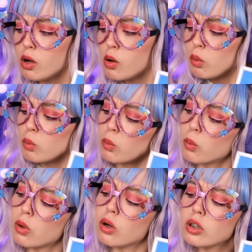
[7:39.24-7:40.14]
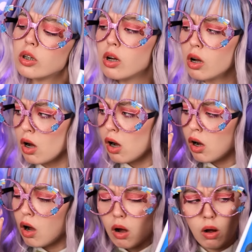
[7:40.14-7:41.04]
if your crush is watching your
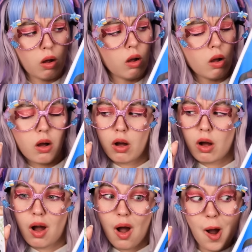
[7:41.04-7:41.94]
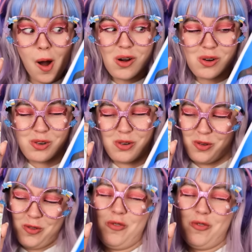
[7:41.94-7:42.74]
stream now. Would you like to give a message